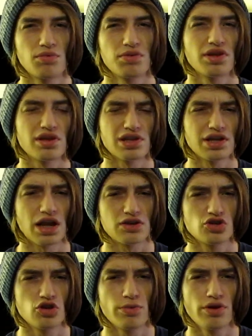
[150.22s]
like late
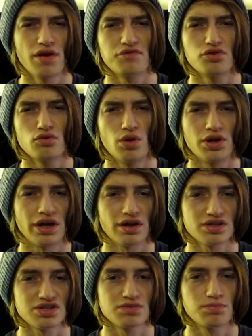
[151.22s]
October after the One
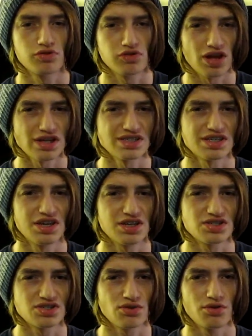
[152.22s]
X Plus
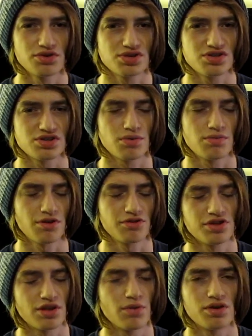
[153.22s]
hits stores, because
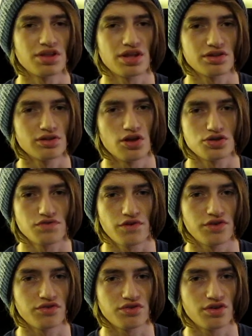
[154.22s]
apparently they want that to launch
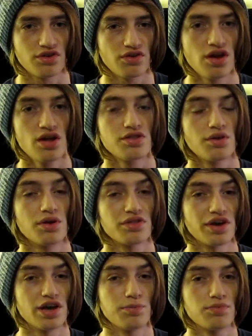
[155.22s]
first because they want the
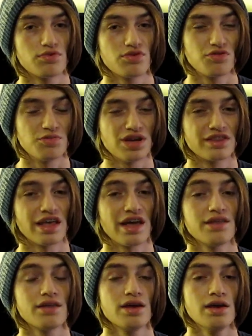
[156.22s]
hype to be on
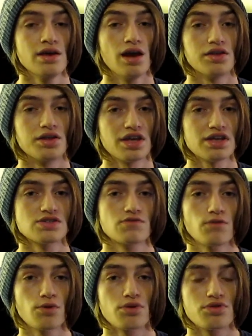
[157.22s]
that. And then as
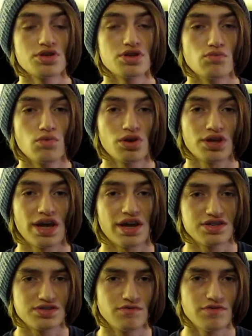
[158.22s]
for the One
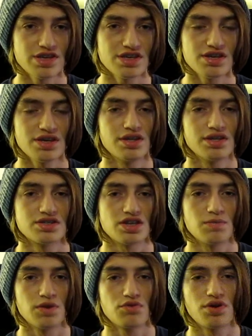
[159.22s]
XV, it is a
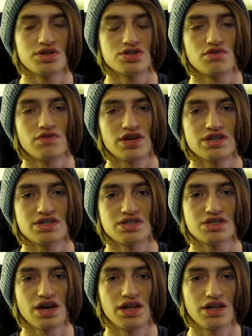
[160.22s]
mid-range device.
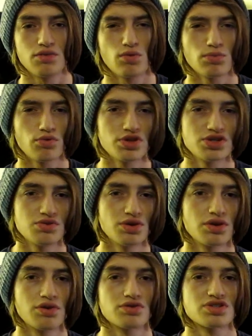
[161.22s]
It's got a 1.2
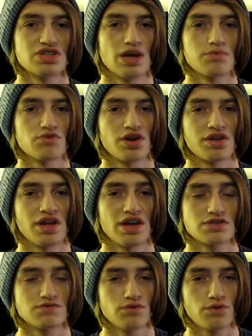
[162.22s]
GHz Snapdragon
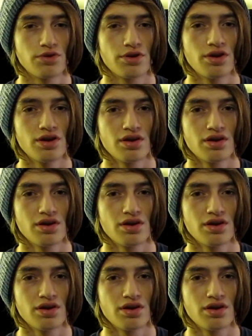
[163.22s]
S4